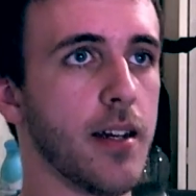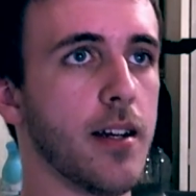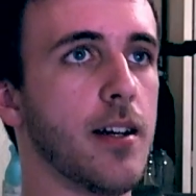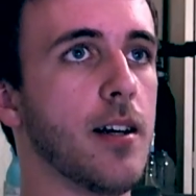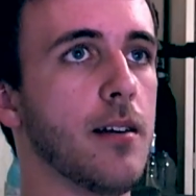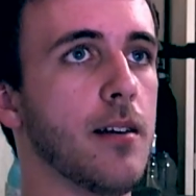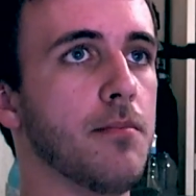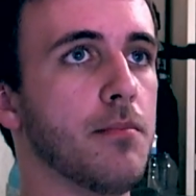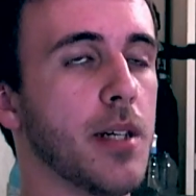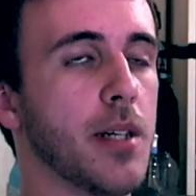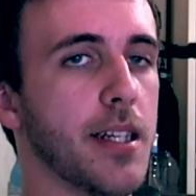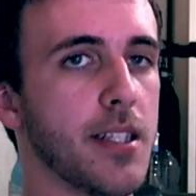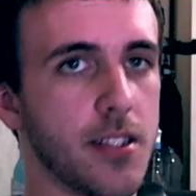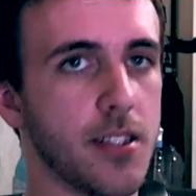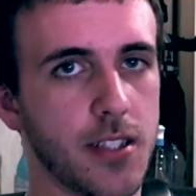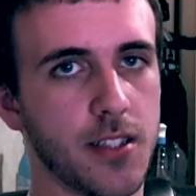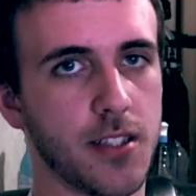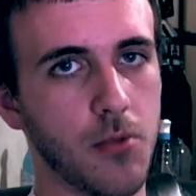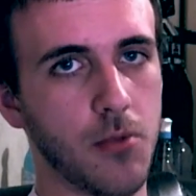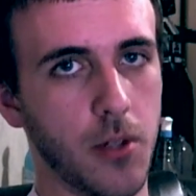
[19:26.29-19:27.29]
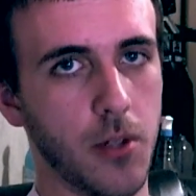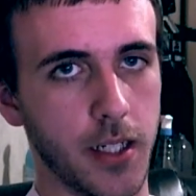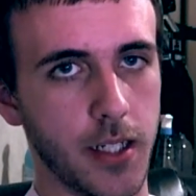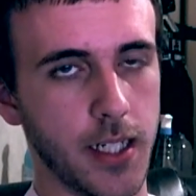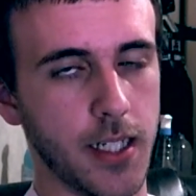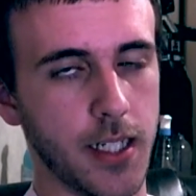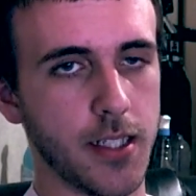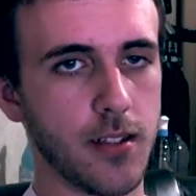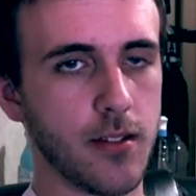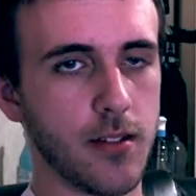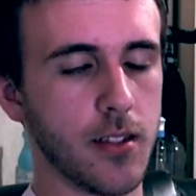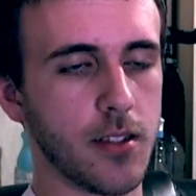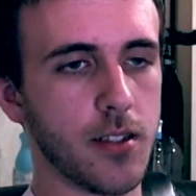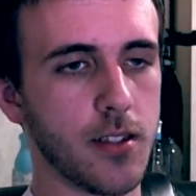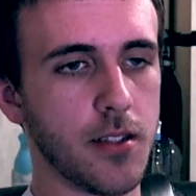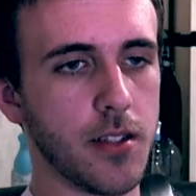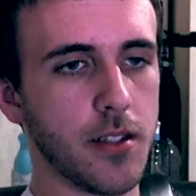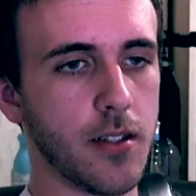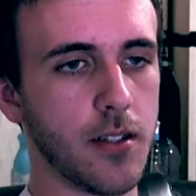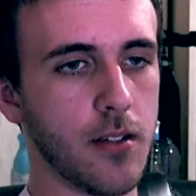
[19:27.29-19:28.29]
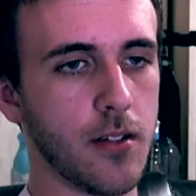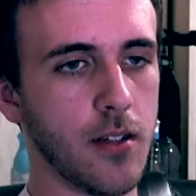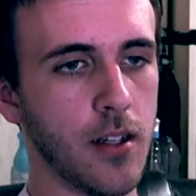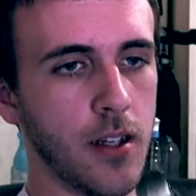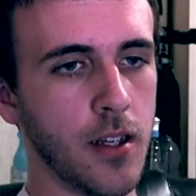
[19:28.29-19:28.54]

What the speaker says: but it's just really nice to listen to.